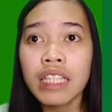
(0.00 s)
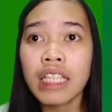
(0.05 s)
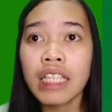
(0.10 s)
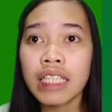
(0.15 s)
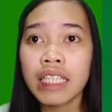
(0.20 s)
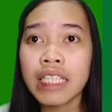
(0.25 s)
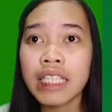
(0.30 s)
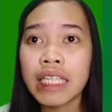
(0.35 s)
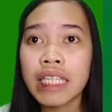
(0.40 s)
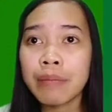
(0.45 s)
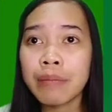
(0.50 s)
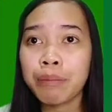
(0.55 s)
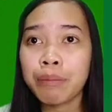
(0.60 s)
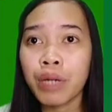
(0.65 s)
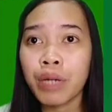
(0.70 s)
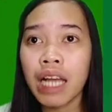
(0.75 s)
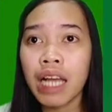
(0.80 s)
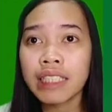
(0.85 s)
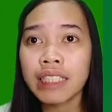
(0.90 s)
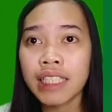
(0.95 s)
The key
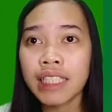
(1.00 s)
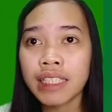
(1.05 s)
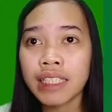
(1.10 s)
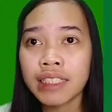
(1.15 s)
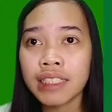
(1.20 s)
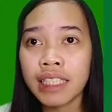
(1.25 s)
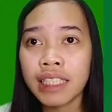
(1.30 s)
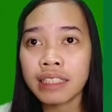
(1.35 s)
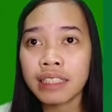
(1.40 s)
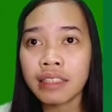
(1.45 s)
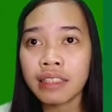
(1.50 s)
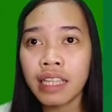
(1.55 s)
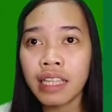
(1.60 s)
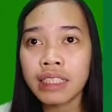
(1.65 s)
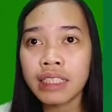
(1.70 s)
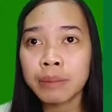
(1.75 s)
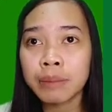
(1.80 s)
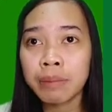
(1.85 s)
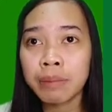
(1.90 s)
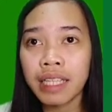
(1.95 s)
process that
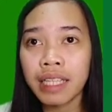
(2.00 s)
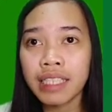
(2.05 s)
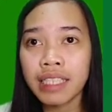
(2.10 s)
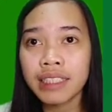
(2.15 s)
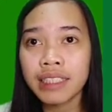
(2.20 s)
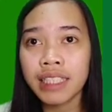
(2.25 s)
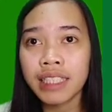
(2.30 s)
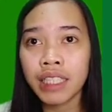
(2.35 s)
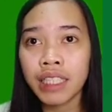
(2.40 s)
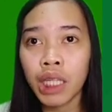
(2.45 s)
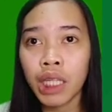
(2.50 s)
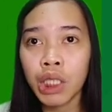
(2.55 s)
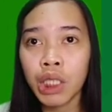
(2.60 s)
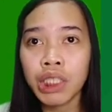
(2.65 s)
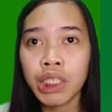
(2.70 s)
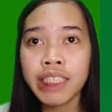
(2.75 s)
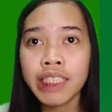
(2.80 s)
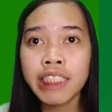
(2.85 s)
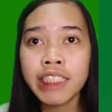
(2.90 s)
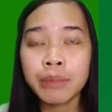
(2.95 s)
takes place in the
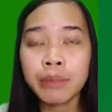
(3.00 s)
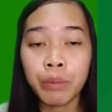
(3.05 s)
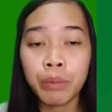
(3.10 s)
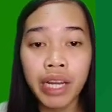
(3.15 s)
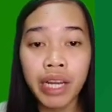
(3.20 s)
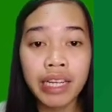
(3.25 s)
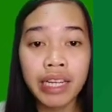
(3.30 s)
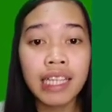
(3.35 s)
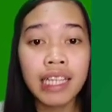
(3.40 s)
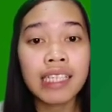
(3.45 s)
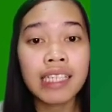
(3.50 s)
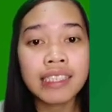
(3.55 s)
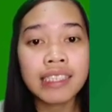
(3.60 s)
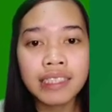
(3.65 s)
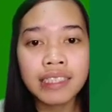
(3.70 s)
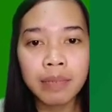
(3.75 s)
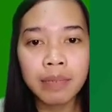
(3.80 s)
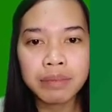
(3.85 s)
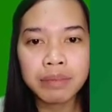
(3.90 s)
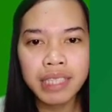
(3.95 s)
learner's brain is
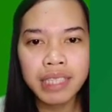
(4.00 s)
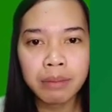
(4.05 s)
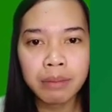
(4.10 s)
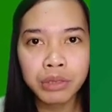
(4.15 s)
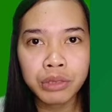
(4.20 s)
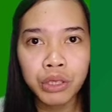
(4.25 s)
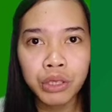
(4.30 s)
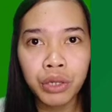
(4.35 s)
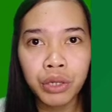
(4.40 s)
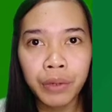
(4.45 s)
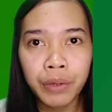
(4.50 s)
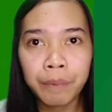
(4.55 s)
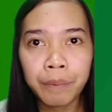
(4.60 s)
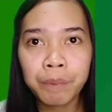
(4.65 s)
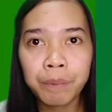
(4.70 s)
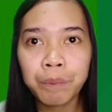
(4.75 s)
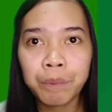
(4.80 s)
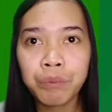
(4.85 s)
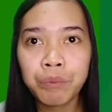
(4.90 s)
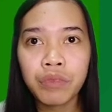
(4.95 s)
subsumption,
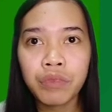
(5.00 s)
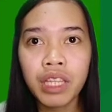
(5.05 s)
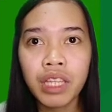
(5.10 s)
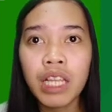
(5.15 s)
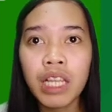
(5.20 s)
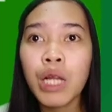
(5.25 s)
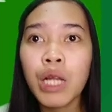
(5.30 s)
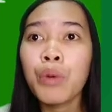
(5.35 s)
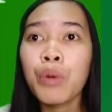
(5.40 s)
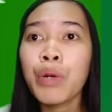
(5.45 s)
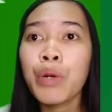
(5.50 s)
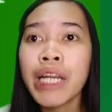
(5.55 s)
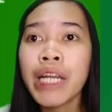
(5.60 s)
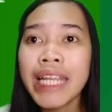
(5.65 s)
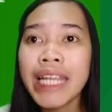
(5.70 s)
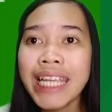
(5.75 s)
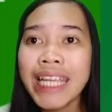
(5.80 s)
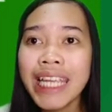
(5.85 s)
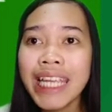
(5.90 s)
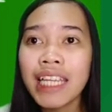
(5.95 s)

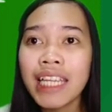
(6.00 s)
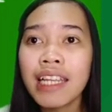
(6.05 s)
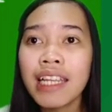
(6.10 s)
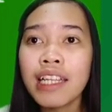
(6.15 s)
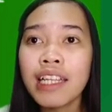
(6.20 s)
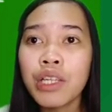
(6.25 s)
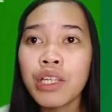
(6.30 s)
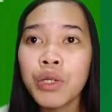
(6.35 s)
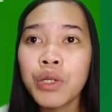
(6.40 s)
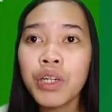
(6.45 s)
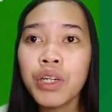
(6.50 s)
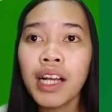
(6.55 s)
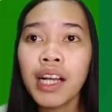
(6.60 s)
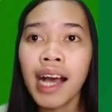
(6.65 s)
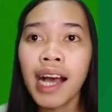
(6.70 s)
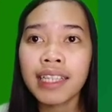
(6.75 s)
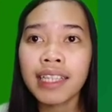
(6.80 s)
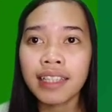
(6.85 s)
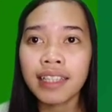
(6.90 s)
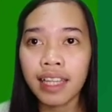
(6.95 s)
wherein new
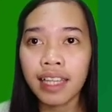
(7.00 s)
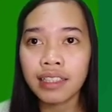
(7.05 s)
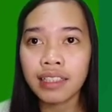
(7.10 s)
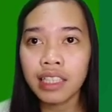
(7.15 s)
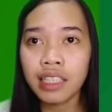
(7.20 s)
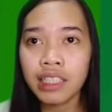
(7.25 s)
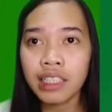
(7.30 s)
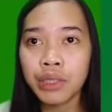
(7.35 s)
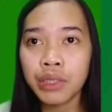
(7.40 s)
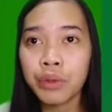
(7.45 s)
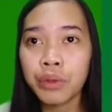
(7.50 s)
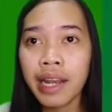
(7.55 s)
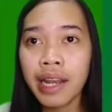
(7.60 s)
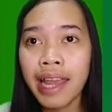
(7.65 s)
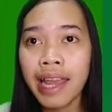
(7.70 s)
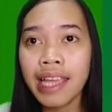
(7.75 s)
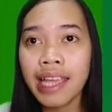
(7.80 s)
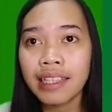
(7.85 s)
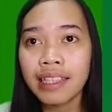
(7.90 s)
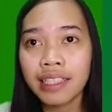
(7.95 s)
content is
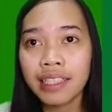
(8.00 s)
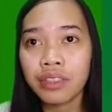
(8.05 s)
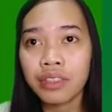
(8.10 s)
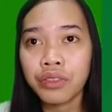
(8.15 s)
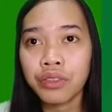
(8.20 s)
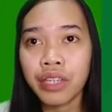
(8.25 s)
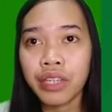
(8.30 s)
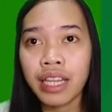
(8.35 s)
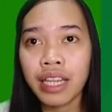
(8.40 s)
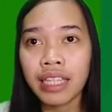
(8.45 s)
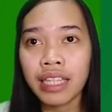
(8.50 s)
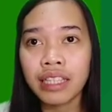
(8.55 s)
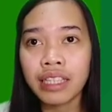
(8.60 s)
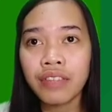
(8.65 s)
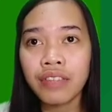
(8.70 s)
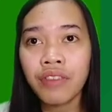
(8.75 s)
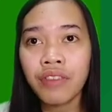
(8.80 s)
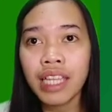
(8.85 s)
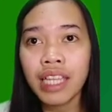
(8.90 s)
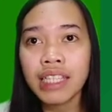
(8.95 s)
related to
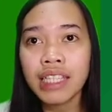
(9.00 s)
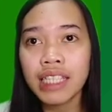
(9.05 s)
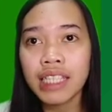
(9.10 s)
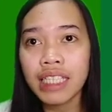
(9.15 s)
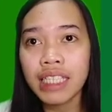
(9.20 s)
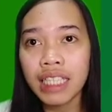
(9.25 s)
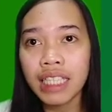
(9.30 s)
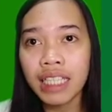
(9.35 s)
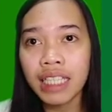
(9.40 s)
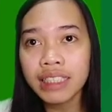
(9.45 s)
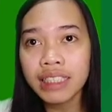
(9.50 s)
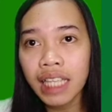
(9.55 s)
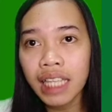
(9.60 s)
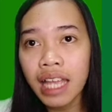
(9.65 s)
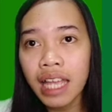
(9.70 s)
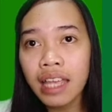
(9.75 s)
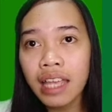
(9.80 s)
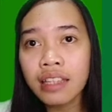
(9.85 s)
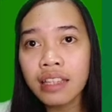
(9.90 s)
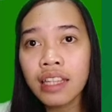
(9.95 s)
relative ideas
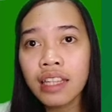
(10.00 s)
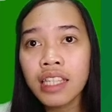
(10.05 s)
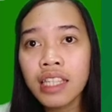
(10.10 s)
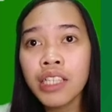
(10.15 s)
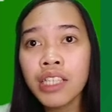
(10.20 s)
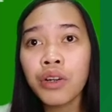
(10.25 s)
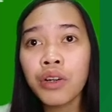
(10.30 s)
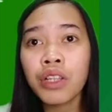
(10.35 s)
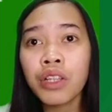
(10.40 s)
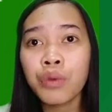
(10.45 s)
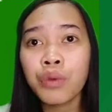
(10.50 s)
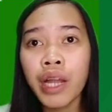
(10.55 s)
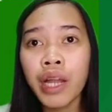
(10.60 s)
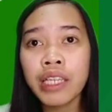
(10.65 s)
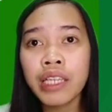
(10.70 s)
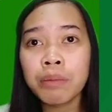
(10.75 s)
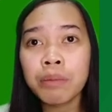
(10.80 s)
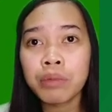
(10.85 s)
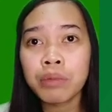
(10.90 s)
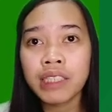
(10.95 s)
that are
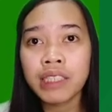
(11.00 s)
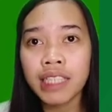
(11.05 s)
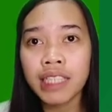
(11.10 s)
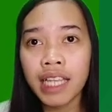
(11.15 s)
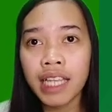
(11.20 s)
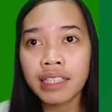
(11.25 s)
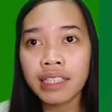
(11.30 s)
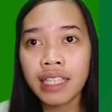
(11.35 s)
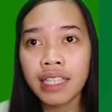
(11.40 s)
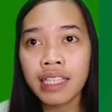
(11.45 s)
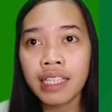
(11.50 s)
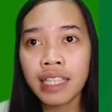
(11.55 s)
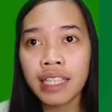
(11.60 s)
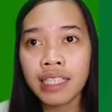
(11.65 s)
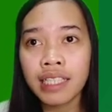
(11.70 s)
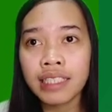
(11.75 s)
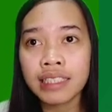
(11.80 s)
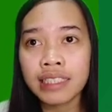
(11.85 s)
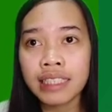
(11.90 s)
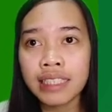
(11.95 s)
already present in
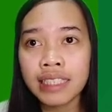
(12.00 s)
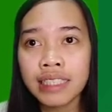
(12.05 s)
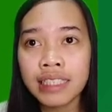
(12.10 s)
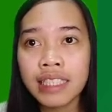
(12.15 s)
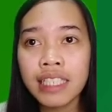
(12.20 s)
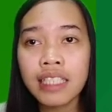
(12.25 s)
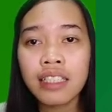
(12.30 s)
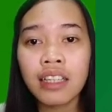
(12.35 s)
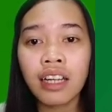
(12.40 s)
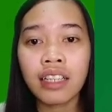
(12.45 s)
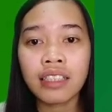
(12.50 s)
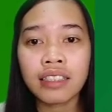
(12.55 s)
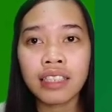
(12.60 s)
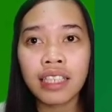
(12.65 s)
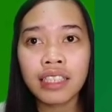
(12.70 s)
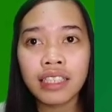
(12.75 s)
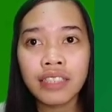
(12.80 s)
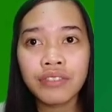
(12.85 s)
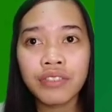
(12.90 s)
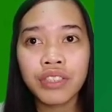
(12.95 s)
the existing
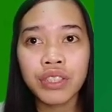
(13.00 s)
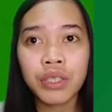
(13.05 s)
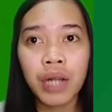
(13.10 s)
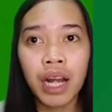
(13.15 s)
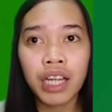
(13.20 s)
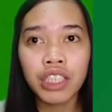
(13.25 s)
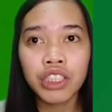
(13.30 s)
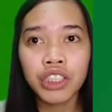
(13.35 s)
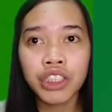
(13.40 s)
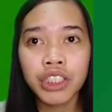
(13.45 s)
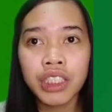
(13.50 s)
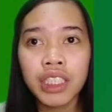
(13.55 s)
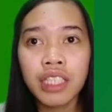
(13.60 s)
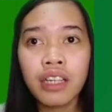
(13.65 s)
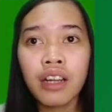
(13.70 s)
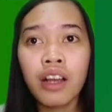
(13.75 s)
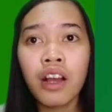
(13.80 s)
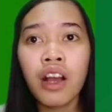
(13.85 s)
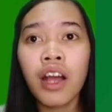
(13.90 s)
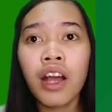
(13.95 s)
cognitive structure
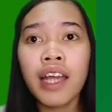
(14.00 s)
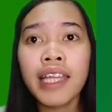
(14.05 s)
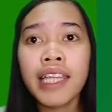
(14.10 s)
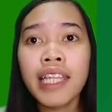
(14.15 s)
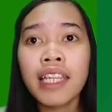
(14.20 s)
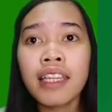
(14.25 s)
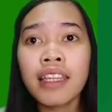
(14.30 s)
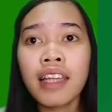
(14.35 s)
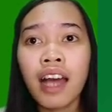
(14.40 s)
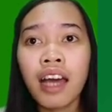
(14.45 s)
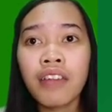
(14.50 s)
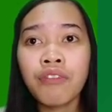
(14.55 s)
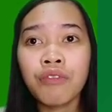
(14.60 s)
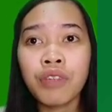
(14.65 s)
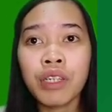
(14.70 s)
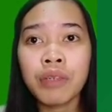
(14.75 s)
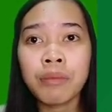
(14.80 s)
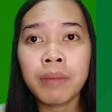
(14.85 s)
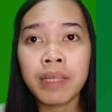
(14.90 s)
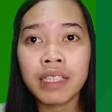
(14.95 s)
on a
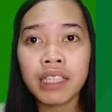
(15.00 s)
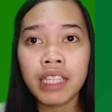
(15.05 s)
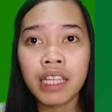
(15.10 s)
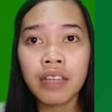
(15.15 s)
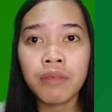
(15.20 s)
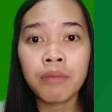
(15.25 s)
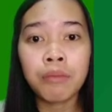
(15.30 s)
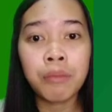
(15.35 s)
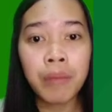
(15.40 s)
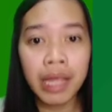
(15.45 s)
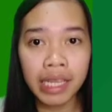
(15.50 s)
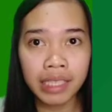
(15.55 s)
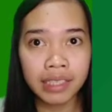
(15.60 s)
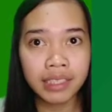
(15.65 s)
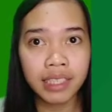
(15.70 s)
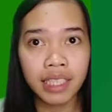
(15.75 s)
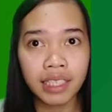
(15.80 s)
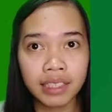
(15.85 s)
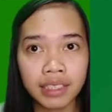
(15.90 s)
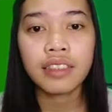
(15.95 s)
non-verbatim
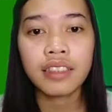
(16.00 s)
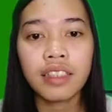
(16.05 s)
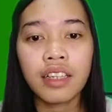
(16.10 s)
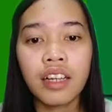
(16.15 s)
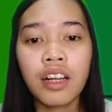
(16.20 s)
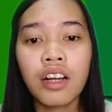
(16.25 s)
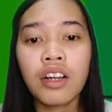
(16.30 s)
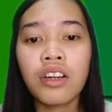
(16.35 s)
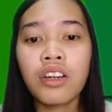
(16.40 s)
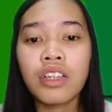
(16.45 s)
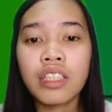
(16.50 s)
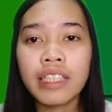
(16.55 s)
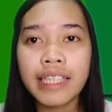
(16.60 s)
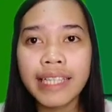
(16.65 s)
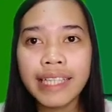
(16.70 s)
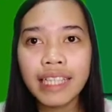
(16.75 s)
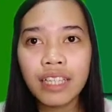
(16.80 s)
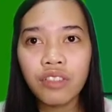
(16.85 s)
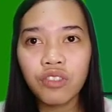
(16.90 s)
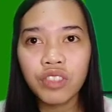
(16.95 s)
basis.
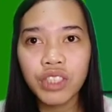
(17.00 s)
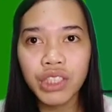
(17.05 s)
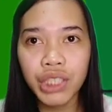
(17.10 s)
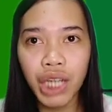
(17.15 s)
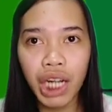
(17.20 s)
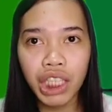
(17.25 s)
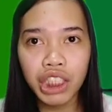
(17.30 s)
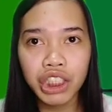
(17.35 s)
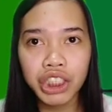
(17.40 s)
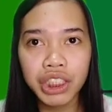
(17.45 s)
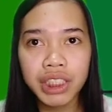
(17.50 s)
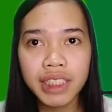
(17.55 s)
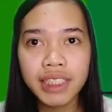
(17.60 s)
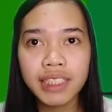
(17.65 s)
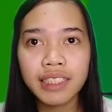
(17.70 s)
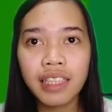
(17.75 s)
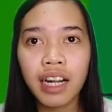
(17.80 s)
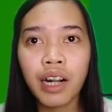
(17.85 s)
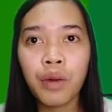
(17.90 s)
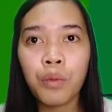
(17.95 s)
Cognitive
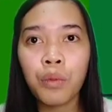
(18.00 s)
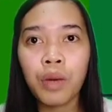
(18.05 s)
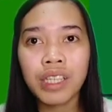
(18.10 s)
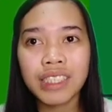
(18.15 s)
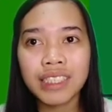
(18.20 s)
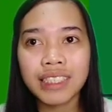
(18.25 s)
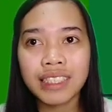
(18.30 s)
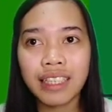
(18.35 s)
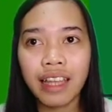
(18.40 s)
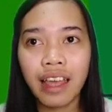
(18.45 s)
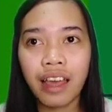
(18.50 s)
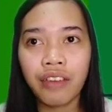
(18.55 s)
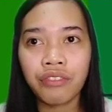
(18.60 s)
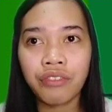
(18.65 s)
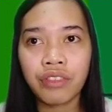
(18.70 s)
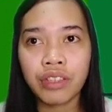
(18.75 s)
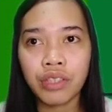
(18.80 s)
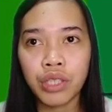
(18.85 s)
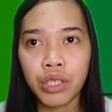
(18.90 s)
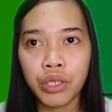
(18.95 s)
structures are what's
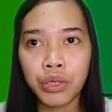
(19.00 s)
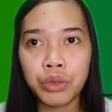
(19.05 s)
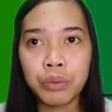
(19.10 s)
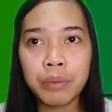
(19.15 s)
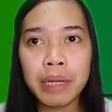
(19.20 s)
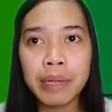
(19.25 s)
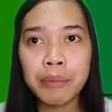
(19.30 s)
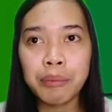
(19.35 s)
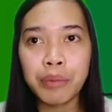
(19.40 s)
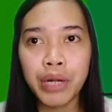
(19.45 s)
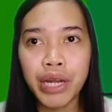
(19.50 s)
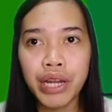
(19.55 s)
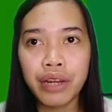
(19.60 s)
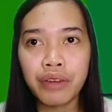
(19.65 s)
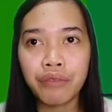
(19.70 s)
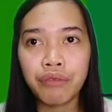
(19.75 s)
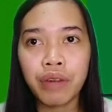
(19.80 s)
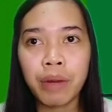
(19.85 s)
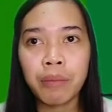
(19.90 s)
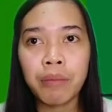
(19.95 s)
left in the human
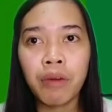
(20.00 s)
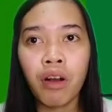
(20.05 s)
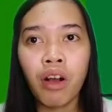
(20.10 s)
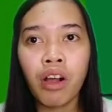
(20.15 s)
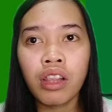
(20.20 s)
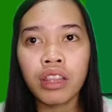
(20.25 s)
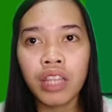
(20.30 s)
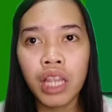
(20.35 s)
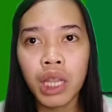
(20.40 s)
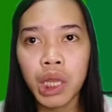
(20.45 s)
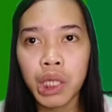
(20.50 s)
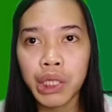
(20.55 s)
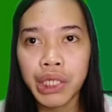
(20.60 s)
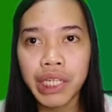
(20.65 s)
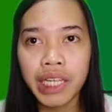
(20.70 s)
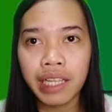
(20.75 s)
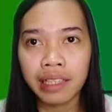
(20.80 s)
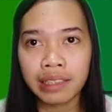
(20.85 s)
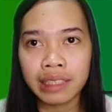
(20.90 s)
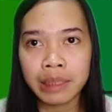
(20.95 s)
brain from all the
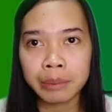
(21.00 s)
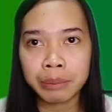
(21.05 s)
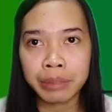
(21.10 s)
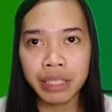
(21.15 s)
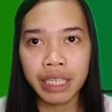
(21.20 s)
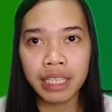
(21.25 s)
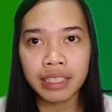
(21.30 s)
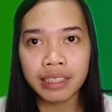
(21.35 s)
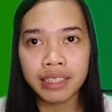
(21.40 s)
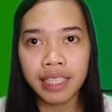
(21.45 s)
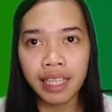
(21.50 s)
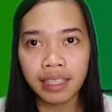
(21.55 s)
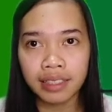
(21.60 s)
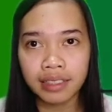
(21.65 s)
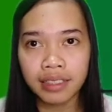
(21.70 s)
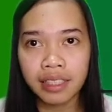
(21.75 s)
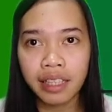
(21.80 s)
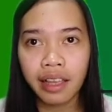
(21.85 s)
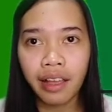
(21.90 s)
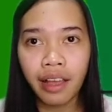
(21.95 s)
learning
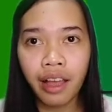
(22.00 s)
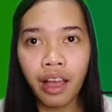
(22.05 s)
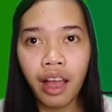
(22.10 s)
experiences,